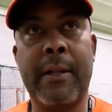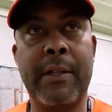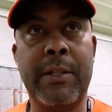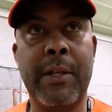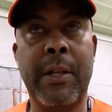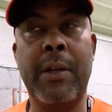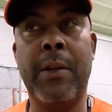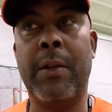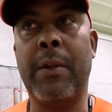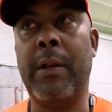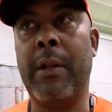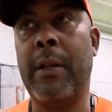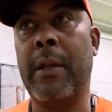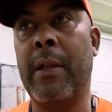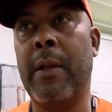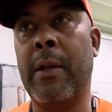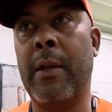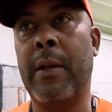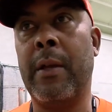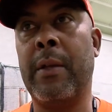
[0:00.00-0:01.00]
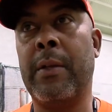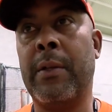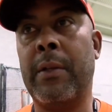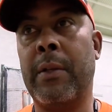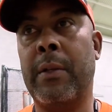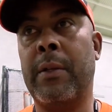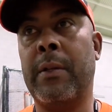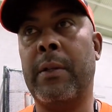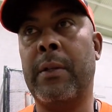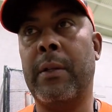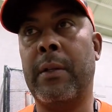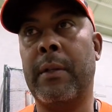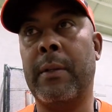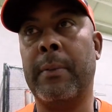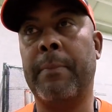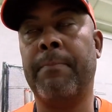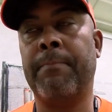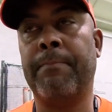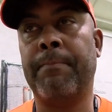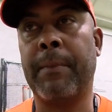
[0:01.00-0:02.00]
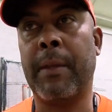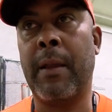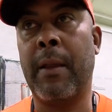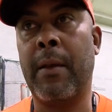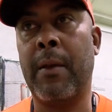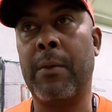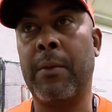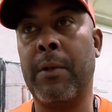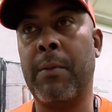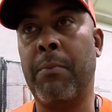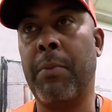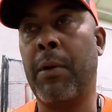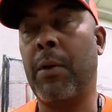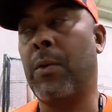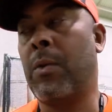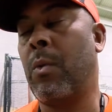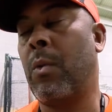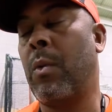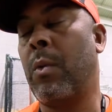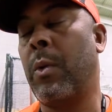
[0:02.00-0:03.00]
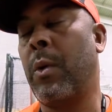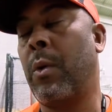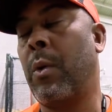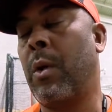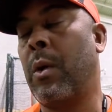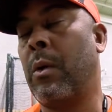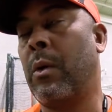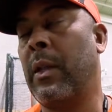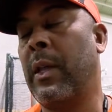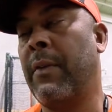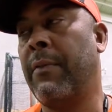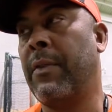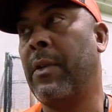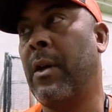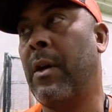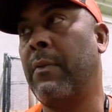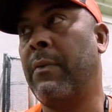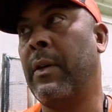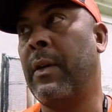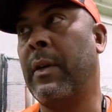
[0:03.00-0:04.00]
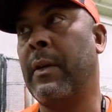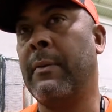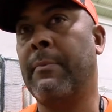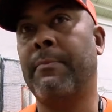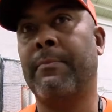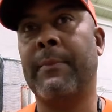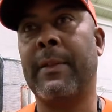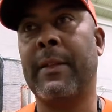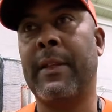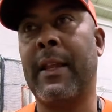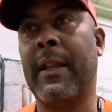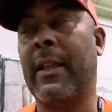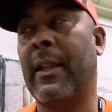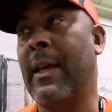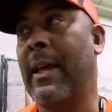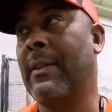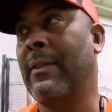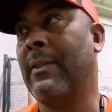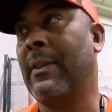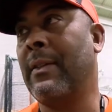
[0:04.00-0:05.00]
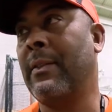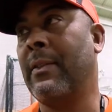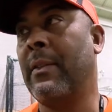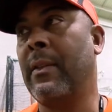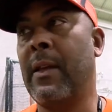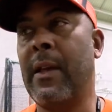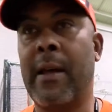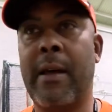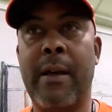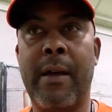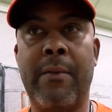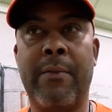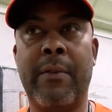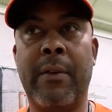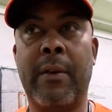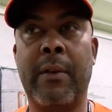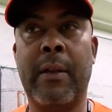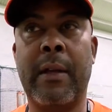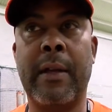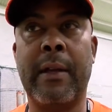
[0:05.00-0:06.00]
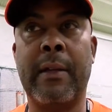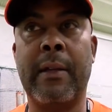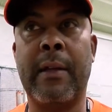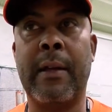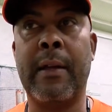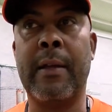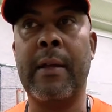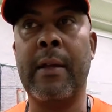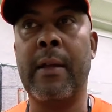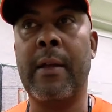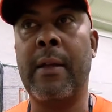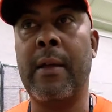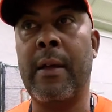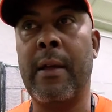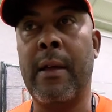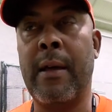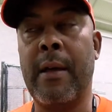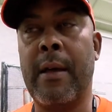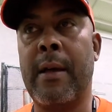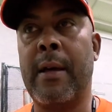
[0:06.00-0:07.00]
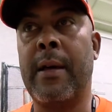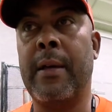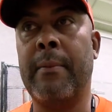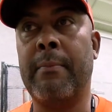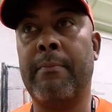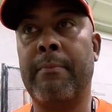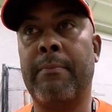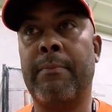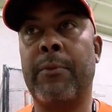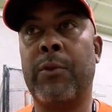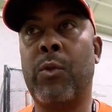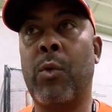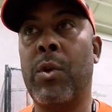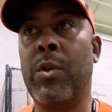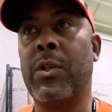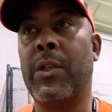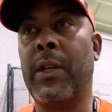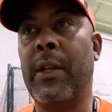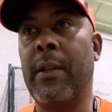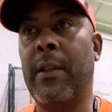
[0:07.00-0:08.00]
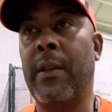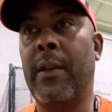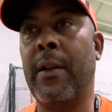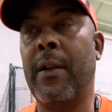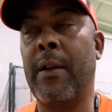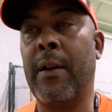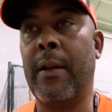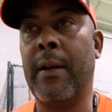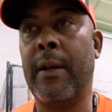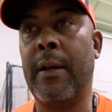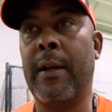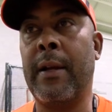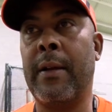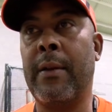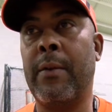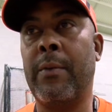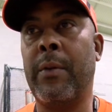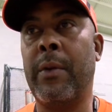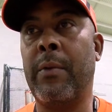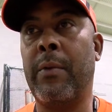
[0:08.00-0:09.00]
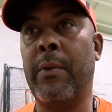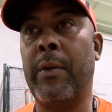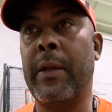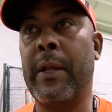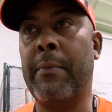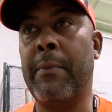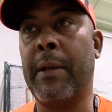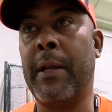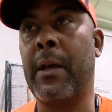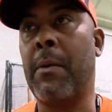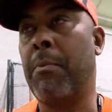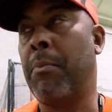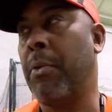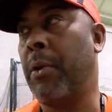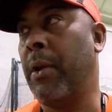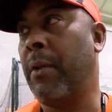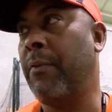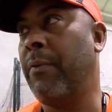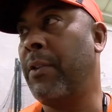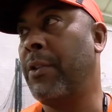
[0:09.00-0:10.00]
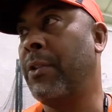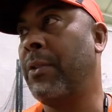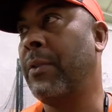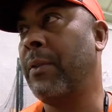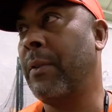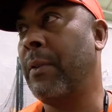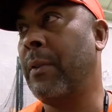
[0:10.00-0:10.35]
Continue to build on where we were left off at the end of last season. I felt like towards the end there, we become pretty efficient.